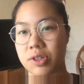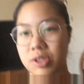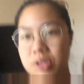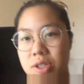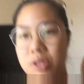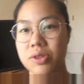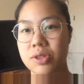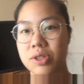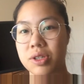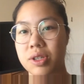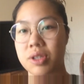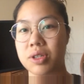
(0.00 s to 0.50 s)

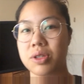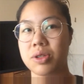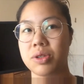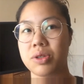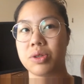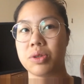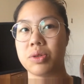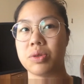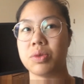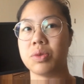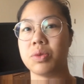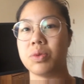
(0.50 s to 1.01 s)
solution
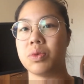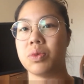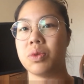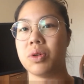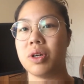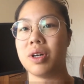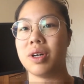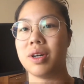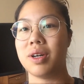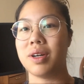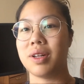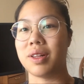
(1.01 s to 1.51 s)
to
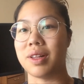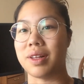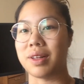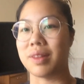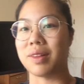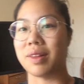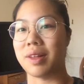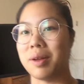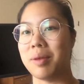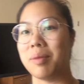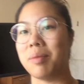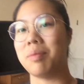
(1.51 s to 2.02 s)

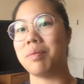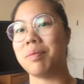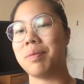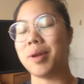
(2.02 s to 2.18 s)
let